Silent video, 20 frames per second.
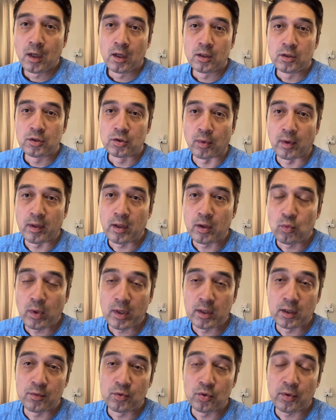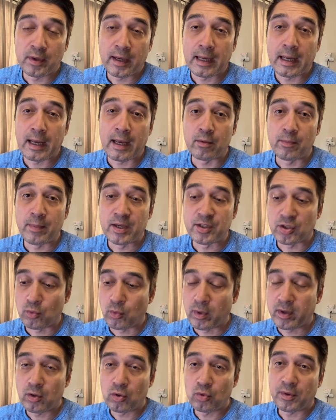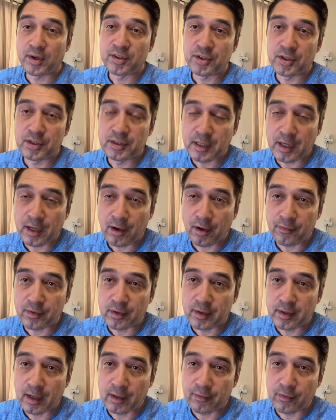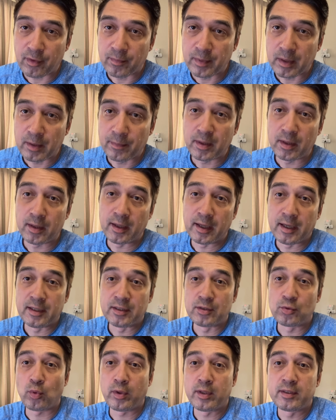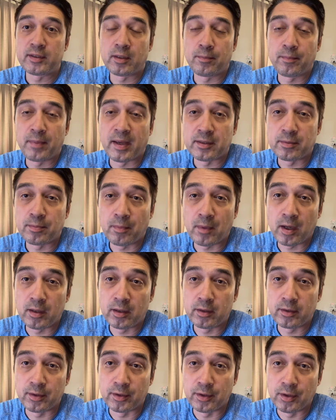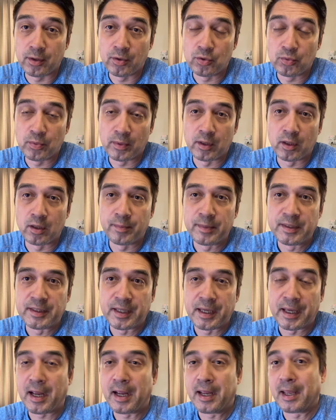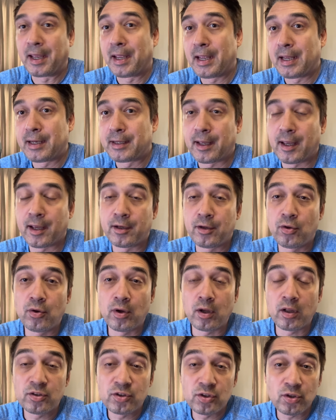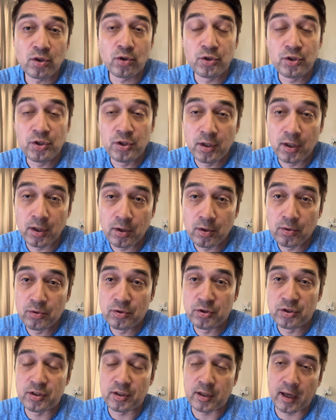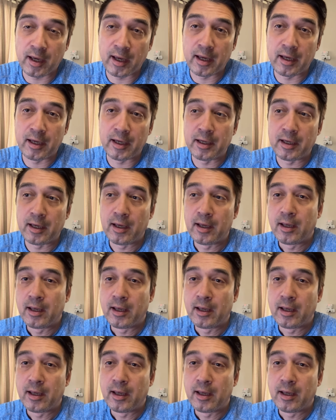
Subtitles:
So, hello and welcome to AI Automation. One of the questions I often get from people is, what's the best model to use with Hermes AI? And can you also use a